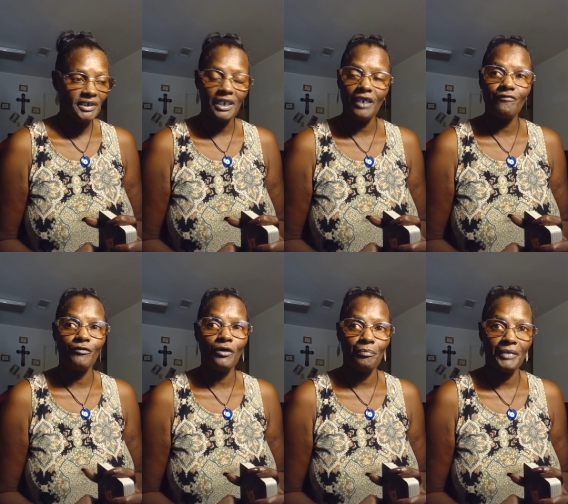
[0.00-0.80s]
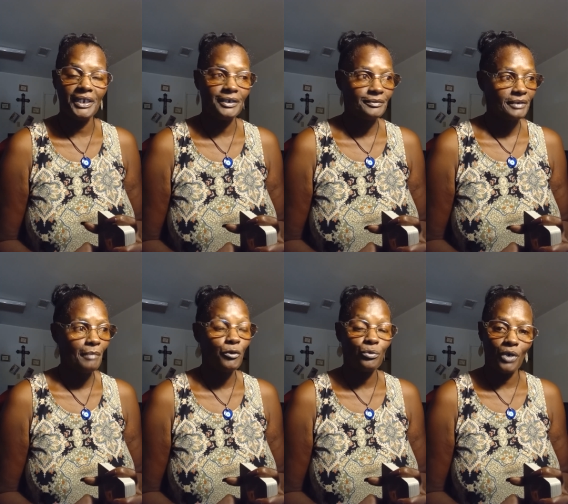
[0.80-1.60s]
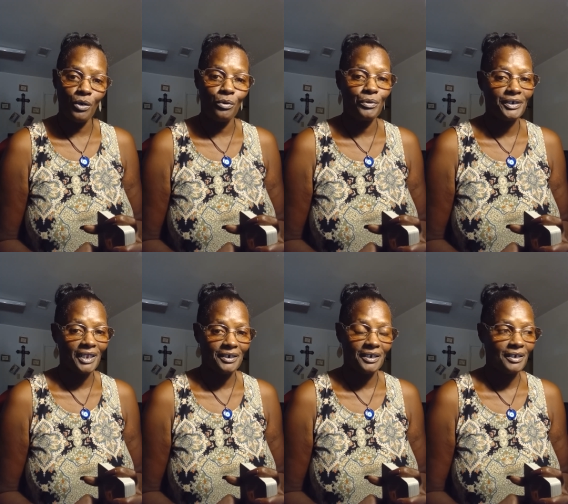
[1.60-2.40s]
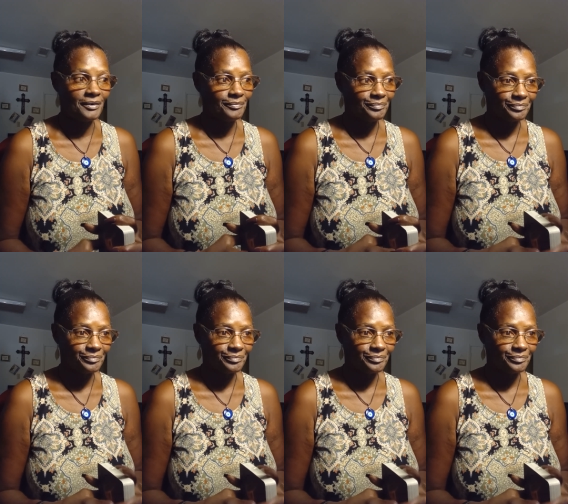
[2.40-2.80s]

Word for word: it ain't for a minute. I'ma roll with that nigga.